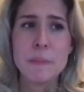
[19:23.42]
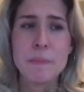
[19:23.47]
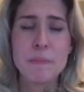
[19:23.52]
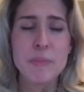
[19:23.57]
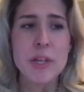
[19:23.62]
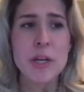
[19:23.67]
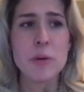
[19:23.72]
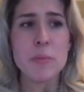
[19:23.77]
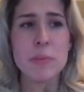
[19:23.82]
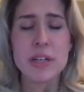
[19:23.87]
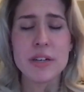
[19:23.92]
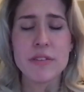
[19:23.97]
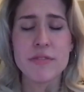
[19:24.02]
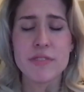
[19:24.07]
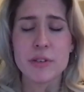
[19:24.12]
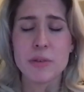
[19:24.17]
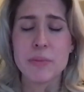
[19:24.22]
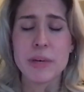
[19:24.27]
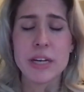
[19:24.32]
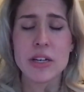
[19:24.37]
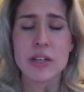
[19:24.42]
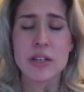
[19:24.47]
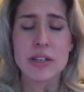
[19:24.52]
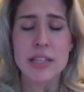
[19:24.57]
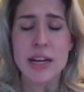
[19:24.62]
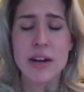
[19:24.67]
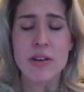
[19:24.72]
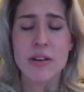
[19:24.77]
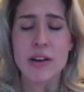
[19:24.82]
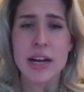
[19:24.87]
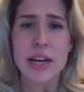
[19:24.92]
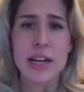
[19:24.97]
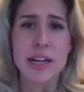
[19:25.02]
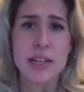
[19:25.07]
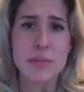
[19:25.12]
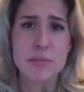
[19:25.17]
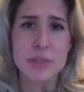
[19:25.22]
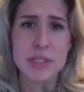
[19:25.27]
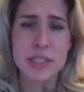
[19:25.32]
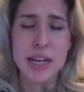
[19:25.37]
you know, being a filmmaker, that all kind of
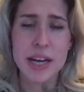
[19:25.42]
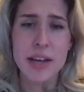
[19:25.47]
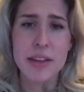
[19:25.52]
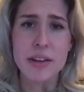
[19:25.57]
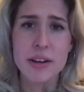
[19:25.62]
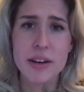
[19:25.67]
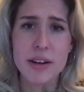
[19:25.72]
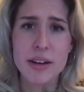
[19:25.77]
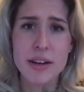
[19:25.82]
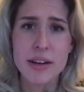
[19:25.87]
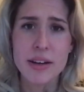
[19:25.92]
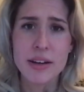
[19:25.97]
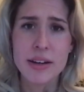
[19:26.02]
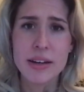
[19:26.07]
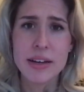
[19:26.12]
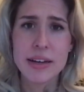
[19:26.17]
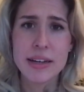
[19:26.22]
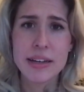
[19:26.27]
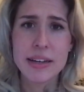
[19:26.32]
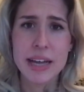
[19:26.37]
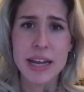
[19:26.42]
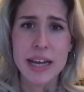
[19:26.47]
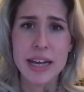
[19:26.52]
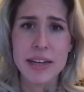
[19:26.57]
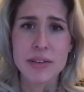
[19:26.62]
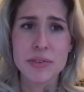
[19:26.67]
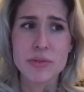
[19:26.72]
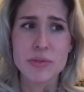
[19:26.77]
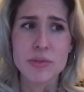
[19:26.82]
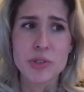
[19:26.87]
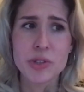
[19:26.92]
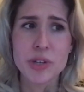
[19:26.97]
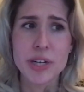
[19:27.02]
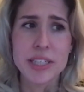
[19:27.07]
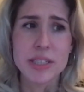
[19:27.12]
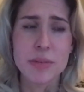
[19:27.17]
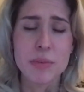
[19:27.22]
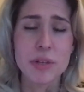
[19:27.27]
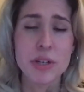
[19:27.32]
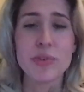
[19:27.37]
comes together and create
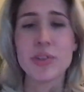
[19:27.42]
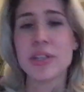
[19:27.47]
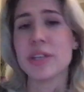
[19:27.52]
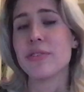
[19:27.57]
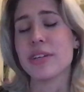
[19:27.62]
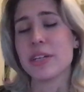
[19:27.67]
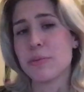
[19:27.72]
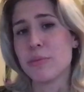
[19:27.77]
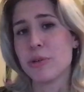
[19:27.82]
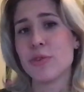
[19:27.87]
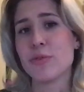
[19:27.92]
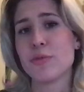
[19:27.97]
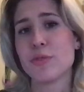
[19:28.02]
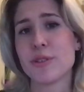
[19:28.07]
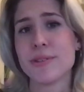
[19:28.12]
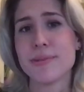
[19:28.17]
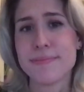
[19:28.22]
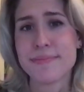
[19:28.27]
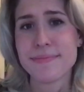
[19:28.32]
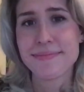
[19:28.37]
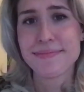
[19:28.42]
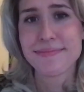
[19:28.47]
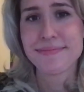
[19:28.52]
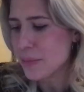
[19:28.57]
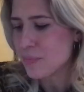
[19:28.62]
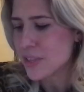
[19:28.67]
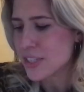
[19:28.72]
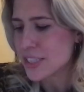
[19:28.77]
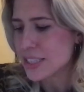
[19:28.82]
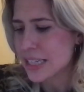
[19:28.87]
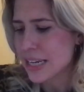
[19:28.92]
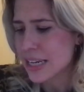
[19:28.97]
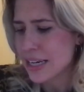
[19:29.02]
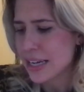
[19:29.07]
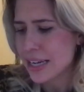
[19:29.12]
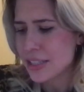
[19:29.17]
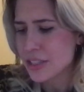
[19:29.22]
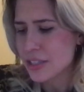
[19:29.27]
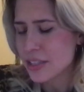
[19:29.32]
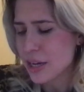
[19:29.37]
something really, really beautiful. This day and
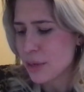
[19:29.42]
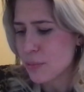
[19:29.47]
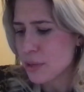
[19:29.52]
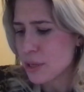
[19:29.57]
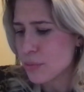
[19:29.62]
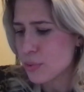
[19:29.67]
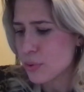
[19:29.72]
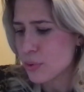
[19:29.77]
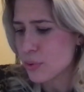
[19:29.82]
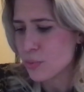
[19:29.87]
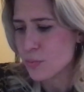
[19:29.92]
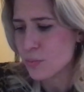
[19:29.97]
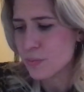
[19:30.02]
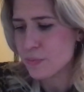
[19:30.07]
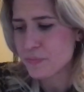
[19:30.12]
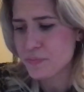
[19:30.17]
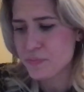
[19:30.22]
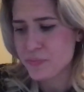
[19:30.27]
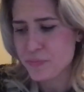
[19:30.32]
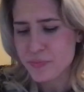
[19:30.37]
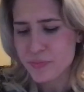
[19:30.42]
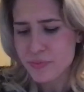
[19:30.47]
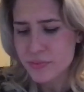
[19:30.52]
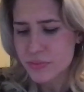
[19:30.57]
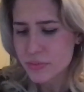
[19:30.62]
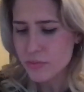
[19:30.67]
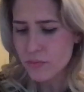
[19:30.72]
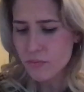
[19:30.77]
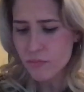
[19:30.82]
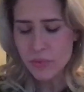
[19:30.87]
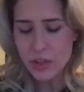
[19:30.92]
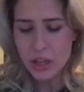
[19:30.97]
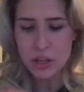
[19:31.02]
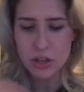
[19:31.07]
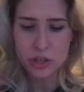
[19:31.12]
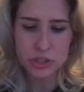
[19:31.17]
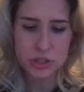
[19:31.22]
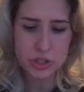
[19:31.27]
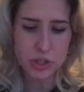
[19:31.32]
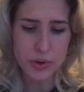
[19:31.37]
age, a lot of people
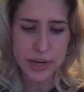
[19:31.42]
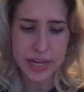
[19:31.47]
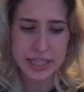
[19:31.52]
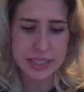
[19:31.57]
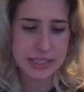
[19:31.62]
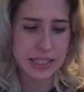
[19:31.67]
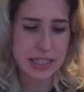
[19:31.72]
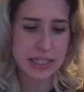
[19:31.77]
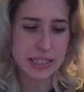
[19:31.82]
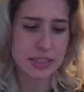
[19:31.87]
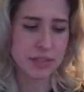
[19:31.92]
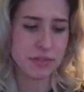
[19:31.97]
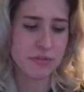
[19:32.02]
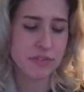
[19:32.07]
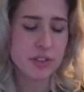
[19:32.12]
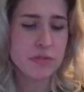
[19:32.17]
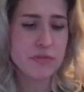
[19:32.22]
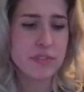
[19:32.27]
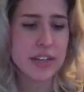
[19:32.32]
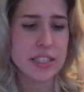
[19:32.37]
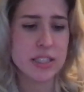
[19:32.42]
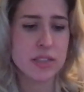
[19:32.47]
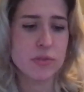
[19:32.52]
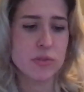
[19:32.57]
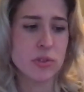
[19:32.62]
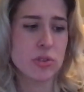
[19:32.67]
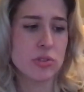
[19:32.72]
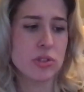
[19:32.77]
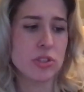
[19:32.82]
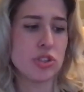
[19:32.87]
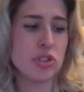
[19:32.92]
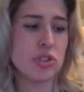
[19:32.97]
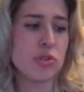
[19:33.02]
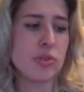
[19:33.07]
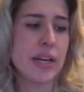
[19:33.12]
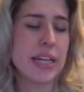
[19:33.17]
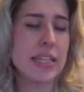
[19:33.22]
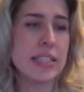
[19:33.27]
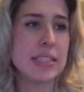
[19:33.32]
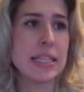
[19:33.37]
showcase things in film festivals and
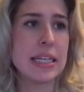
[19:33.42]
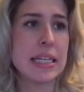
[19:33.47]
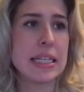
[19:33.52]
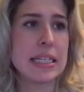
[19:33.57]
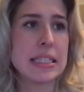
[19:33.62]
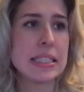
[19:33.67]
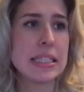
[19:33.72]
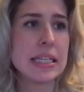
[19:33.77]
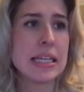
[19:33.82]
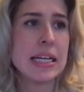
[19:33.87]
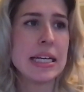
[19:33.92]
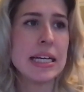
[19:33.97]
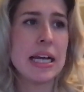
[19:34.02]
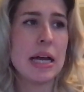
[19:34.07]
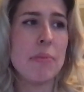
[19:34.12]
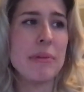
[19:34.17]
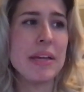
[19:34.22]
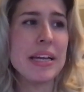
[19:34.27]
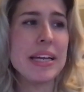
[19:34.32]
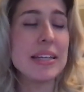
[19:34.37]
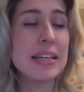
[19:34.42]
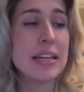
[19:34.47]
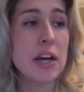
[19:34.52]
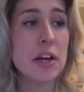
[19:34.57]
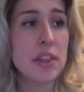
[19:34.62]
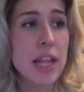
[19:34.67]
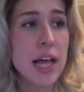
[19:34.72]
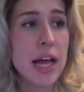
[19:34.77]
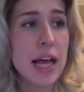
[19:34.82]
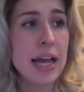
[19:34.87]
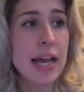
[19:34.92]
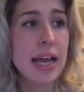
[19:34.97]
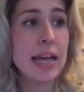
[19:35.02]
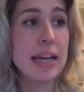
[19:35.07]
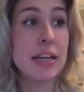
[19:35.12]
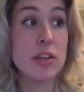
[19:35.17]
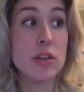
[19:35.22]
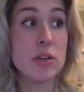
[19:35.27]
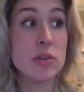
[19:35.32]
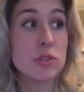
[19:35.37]
showcase things immediately online,
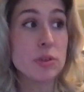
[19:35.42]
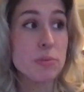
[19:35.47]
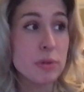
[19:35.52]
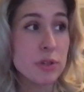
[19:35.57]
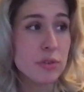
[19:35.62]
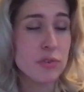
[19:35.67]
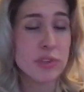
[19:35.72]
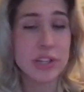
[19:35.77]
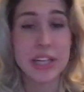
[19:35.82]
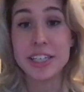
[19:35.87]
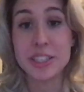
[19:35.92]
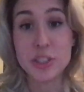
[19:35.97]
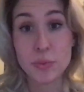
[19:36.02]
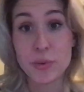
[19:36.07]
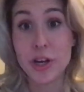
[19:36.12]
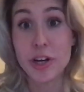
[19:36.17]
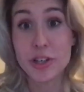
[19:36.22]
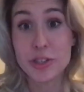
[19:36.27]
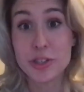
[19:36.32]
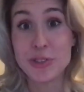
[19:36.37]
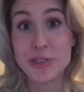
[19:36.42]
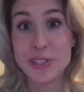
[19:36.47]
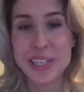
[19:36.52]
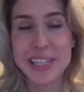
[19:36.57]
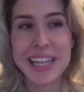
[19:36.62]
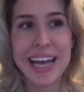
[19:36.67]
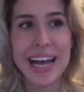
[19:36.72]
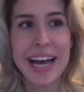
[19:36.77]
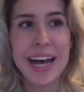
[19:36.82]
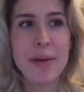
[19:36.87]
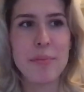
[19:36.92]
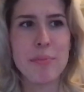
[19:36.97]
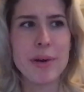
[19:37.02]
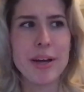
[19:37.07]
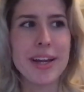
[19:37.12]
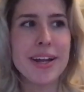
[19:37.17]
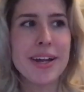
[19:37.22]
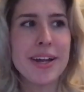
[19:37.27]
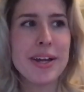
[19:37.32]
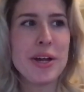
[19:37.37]
and those are beautiful things, and we also did that,
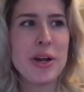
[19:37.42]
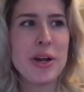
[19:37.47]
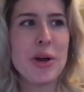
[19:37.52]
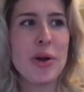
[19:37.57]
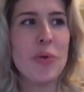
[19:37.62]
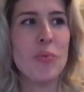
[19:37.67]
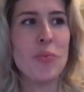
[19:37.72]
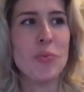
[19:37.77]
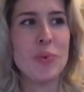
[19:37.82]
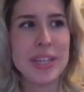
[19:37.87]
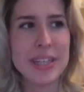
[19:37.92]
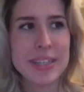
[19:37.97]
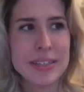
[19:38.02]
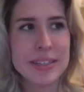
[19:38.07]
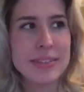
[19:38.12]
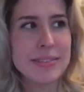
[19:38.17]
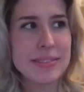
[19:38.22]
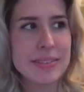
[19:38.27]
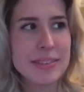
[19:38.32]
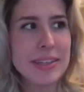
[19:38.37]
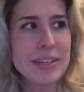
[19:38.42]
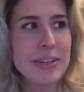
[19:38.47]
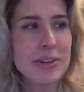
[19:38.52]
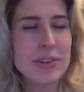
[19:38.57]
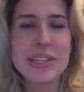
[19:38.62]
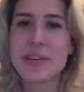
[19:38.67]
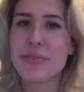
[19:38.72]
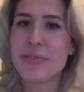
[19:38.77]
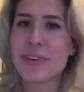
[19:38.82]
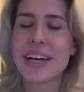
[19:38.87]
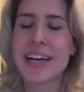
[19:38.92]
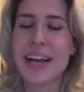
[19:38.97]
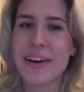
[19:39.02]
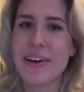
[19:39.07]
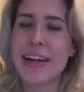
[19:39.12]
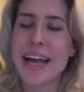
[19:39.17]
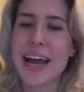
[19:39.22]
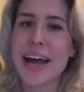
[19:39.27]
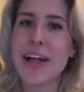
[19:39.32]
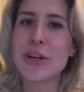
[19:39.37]
but we literally rented out a
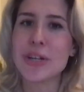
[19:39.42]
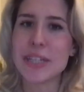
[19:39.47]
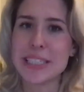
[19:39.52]
gallery